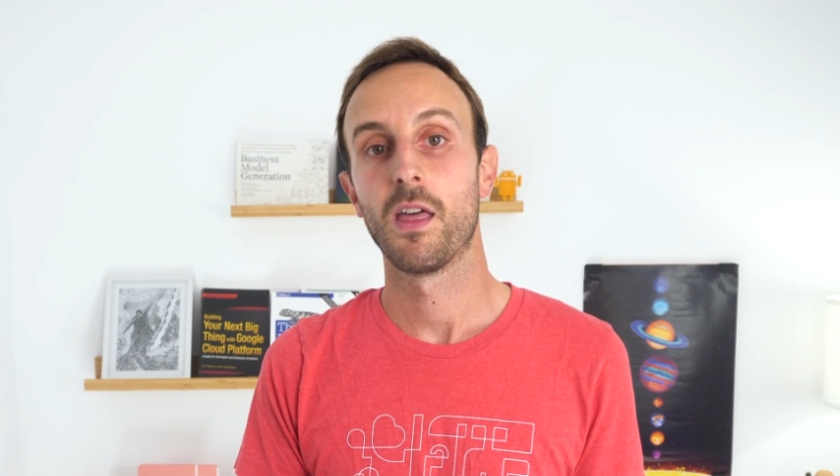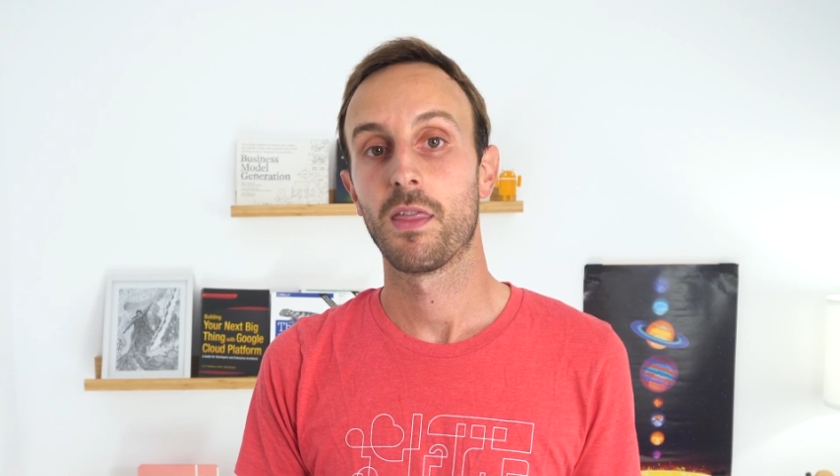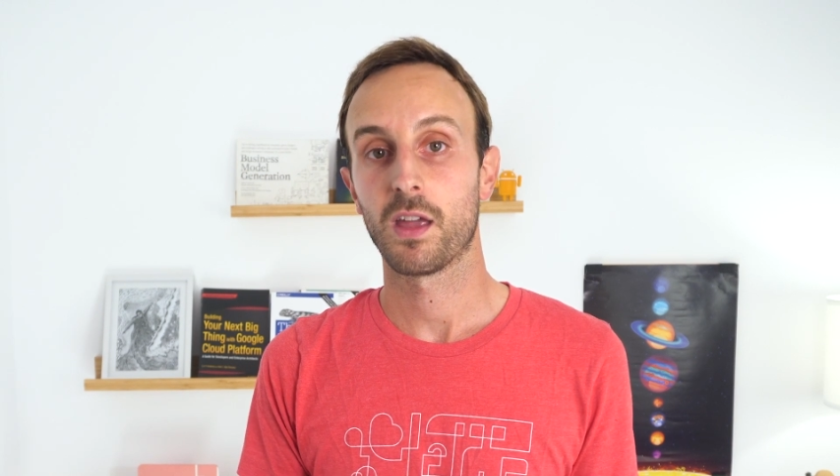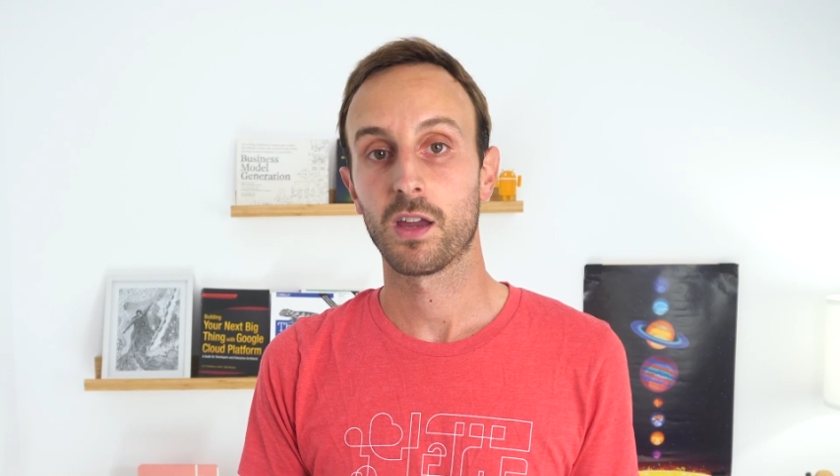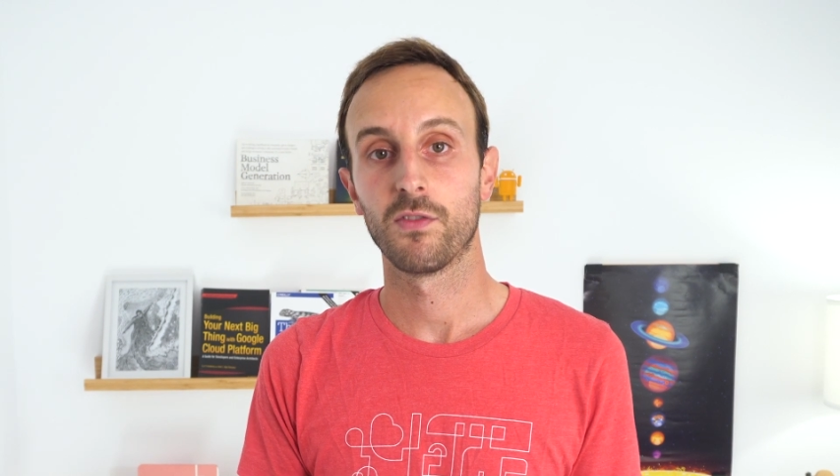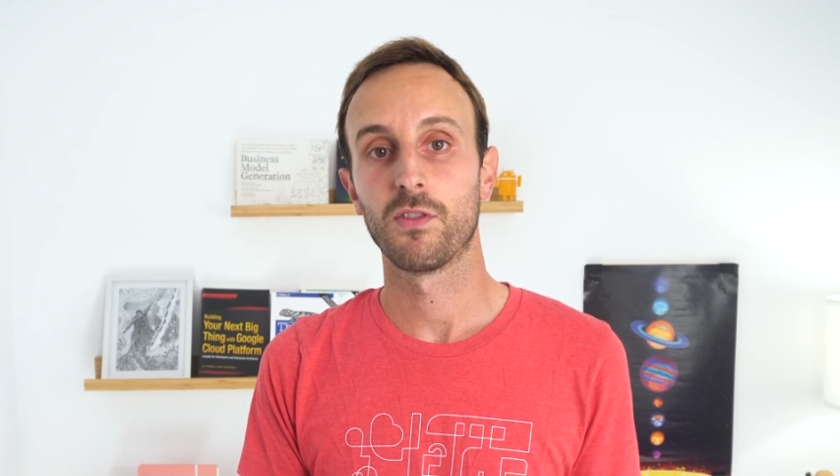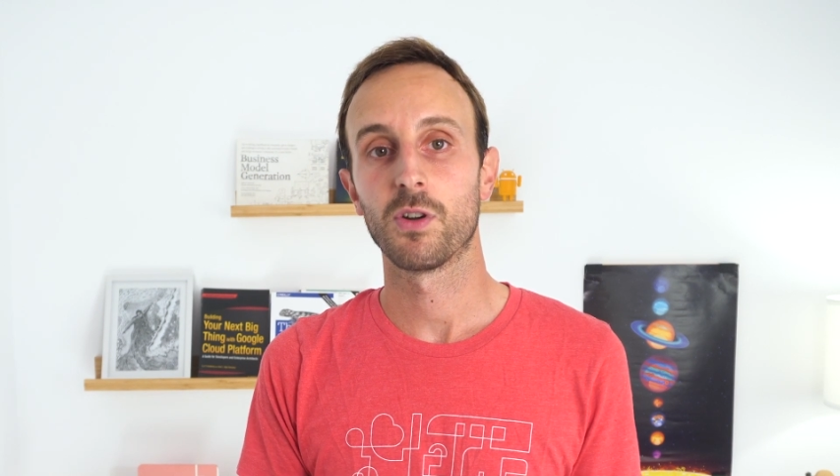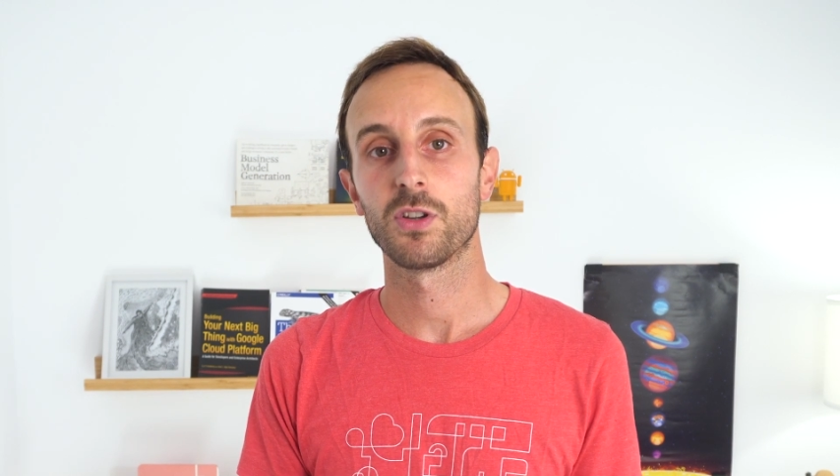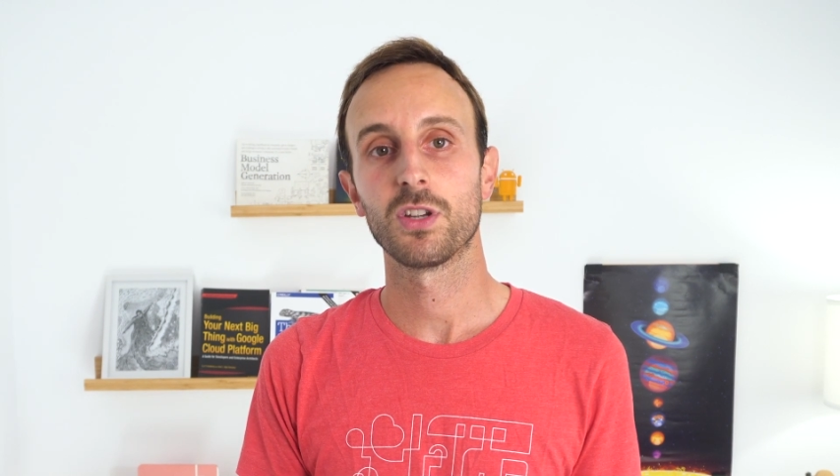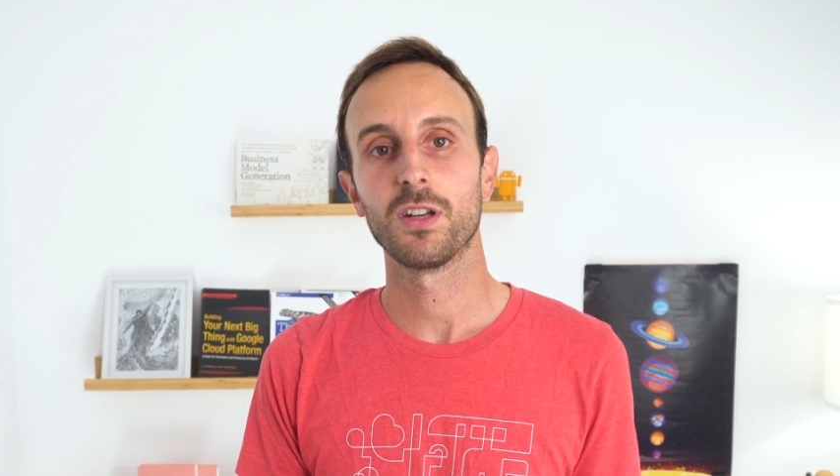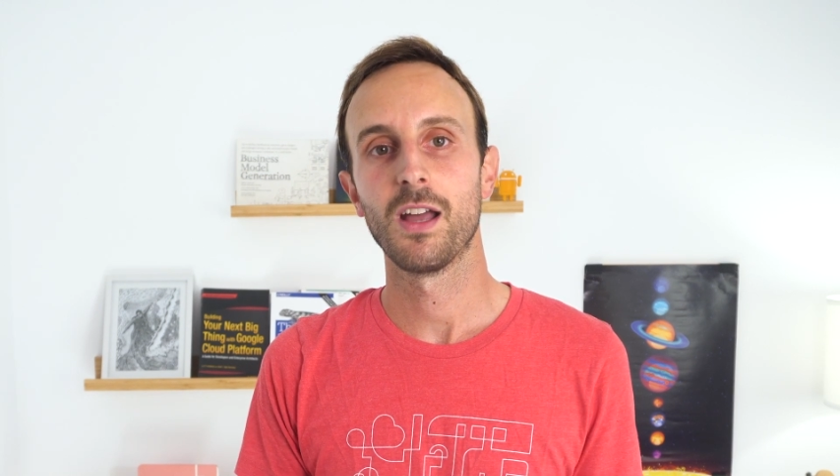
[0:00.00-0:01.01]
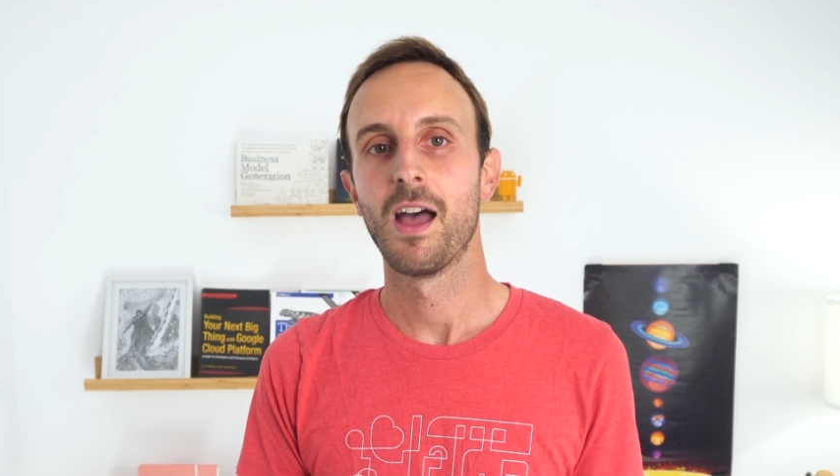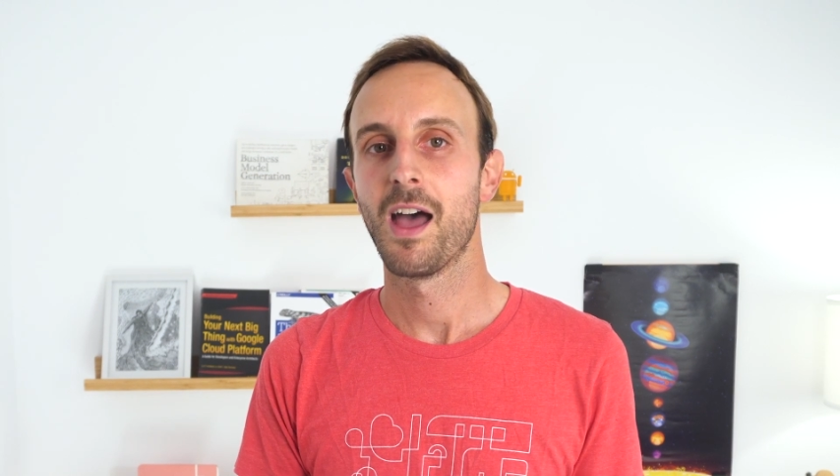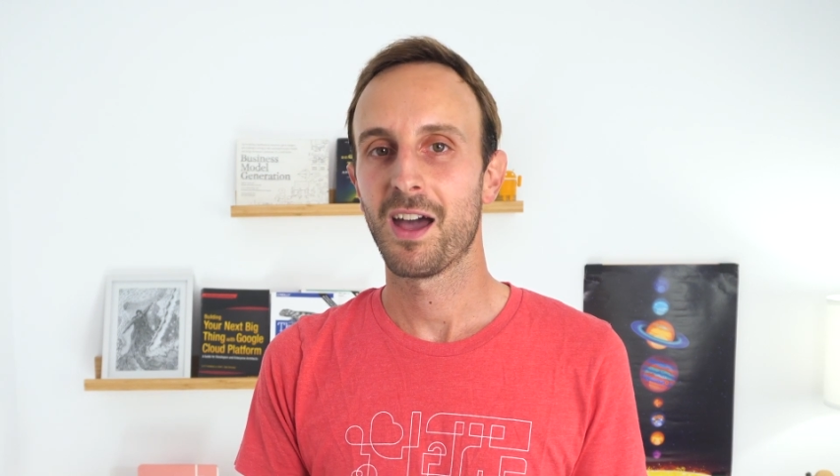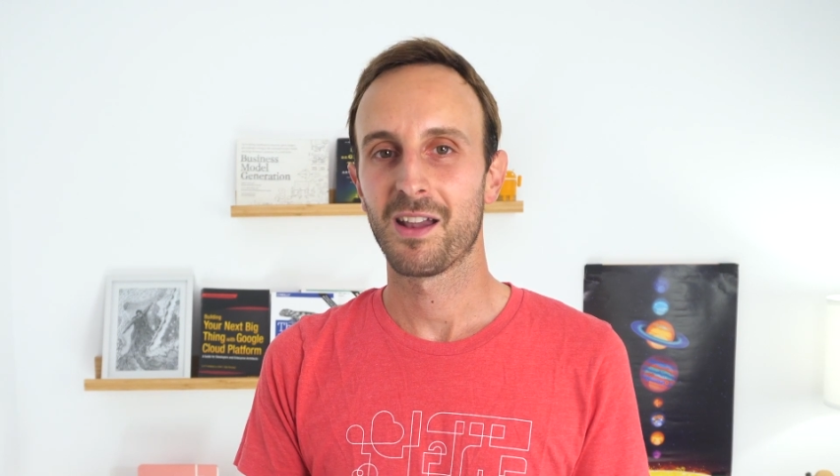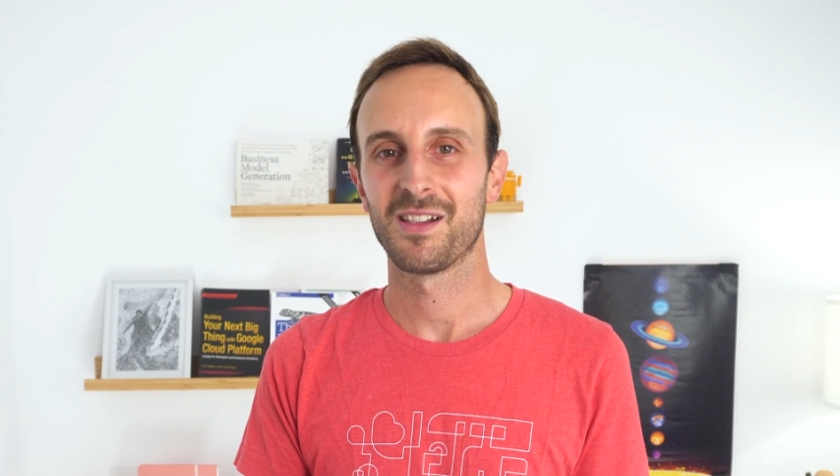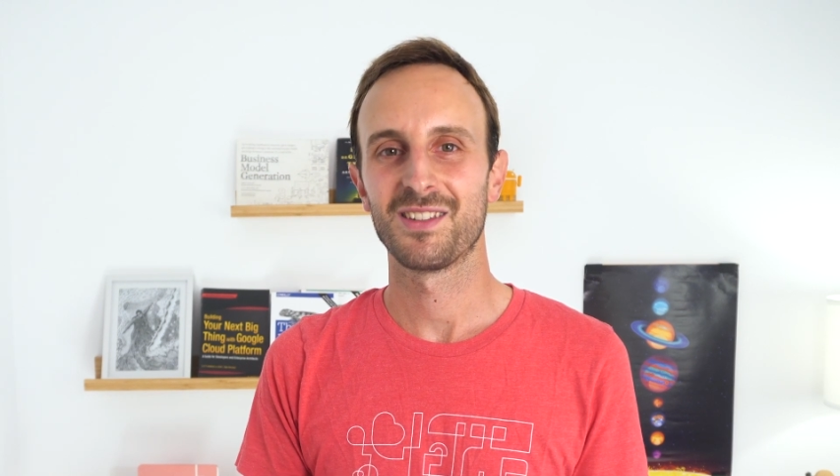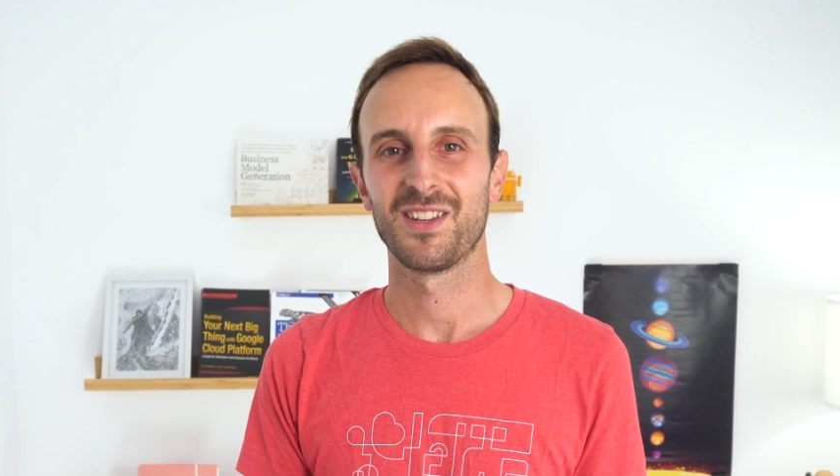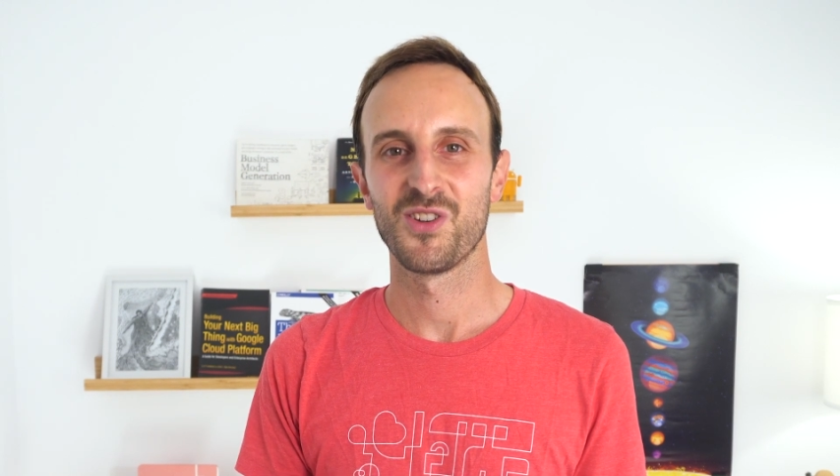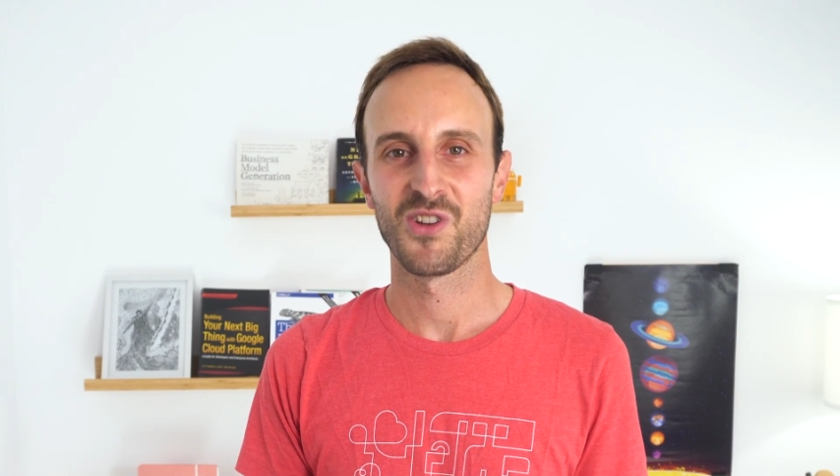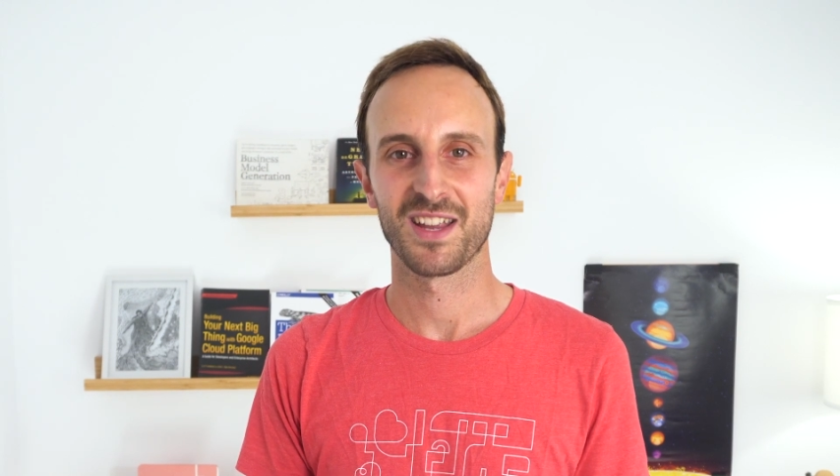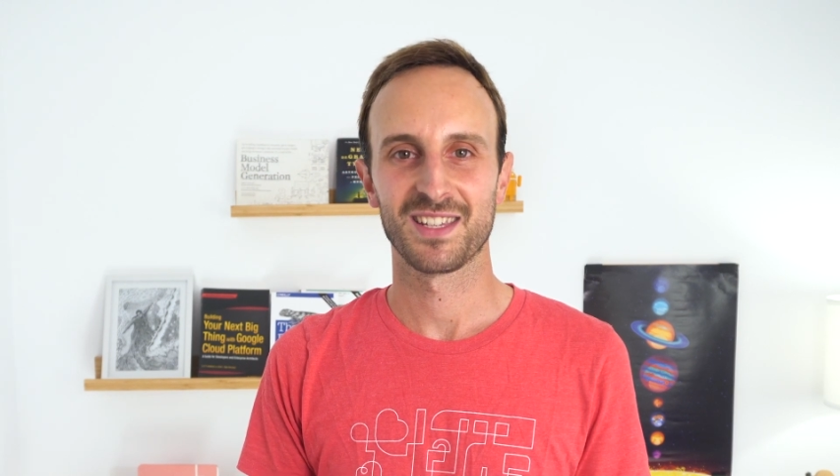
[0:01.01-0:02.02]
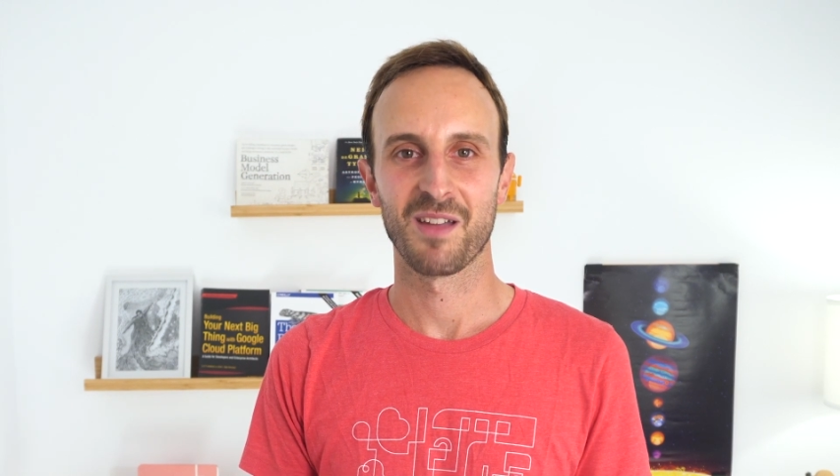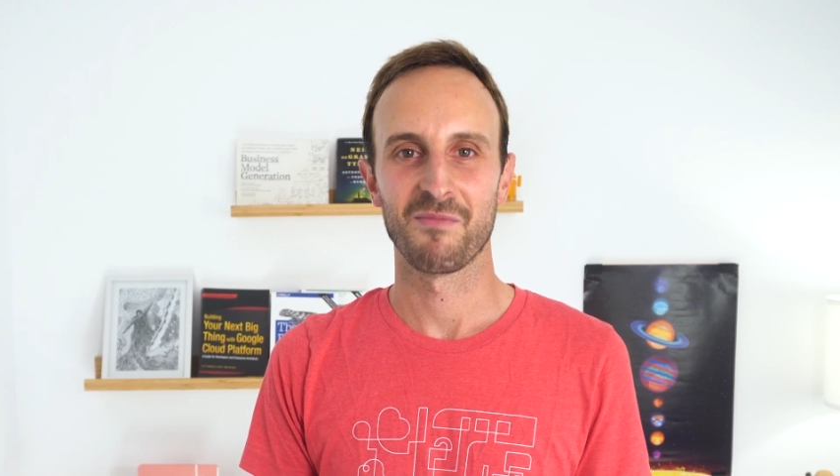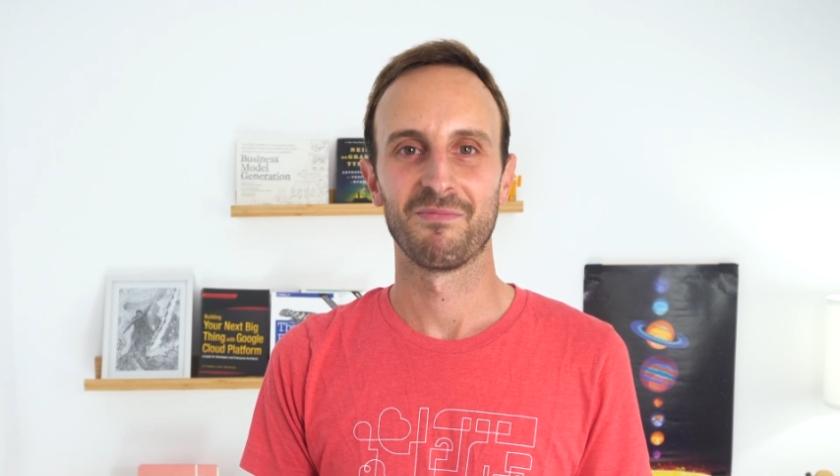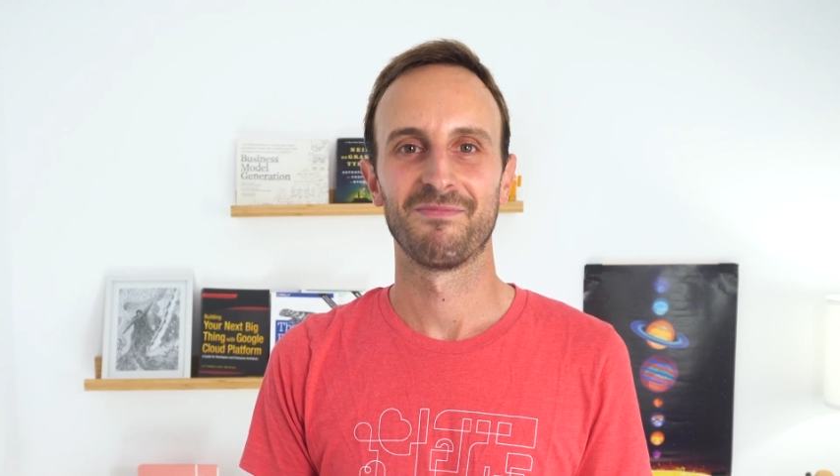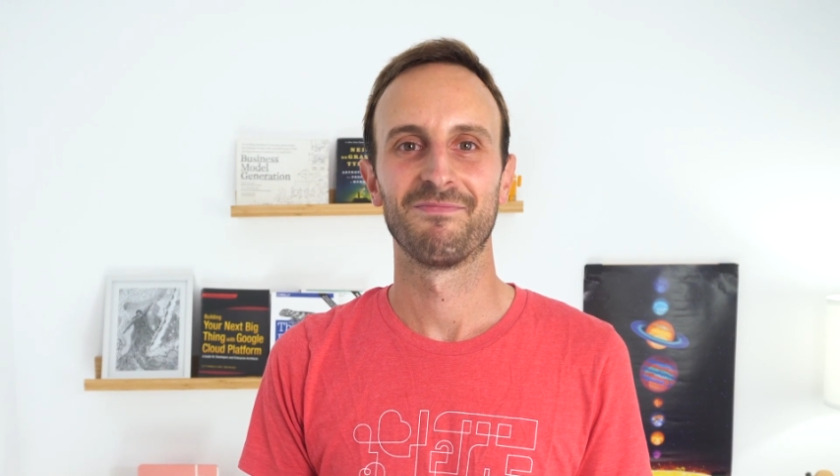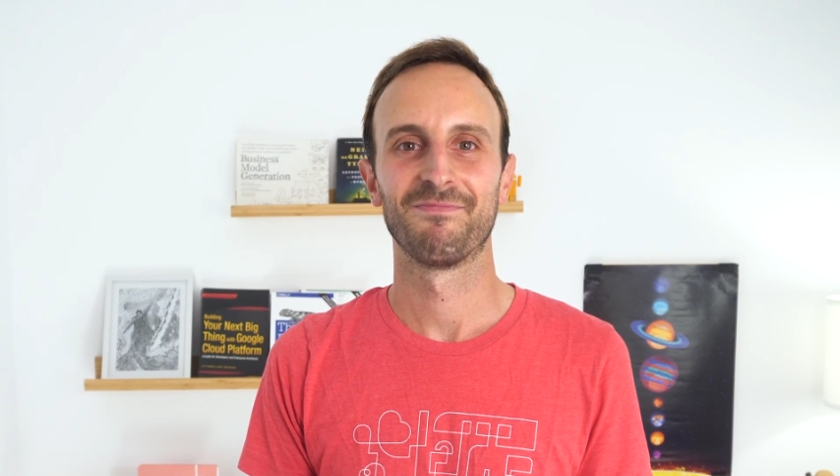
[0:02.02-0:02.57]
Thank you for watching, and I'll see you next time.